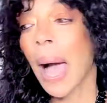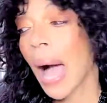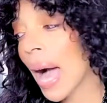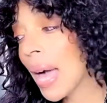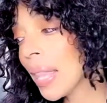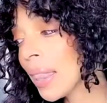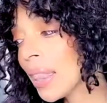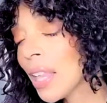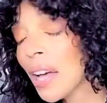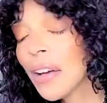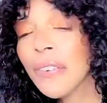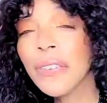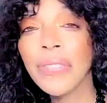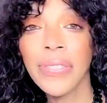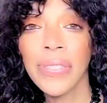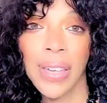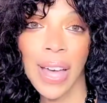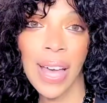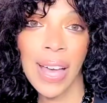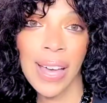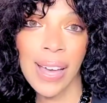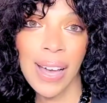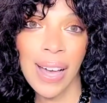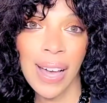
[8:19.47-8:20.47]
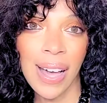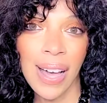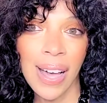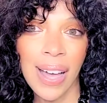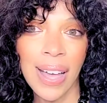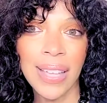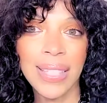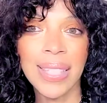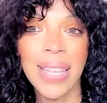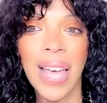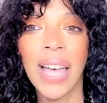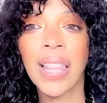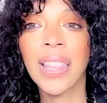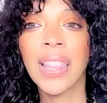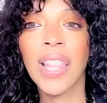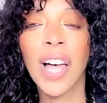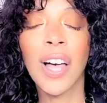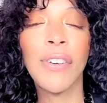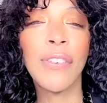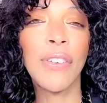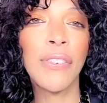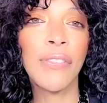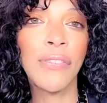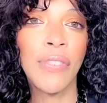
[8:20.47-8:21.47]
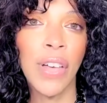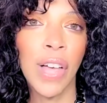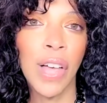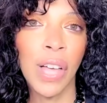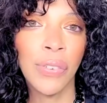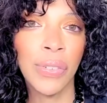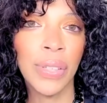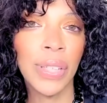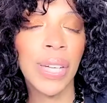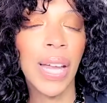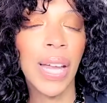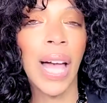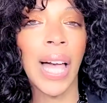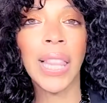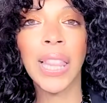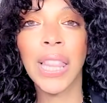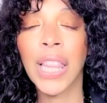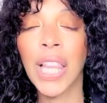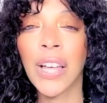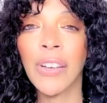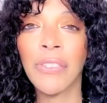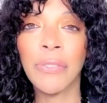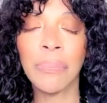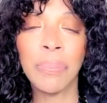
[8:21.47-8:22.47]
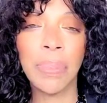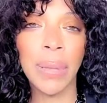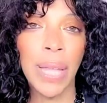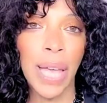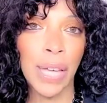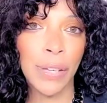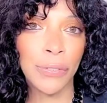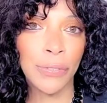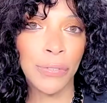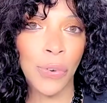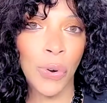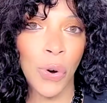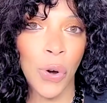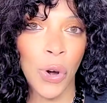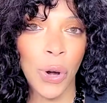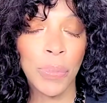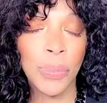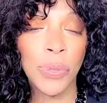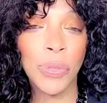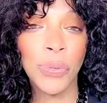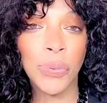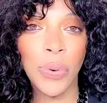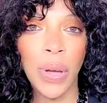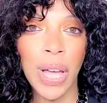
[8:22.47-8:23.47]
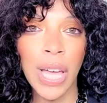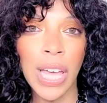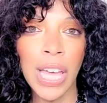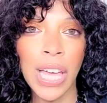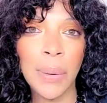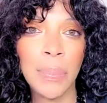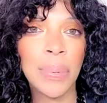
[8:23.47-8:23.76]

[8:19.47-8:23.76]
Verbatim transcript: I love thigh highs, I love velvet, I love platforms, right?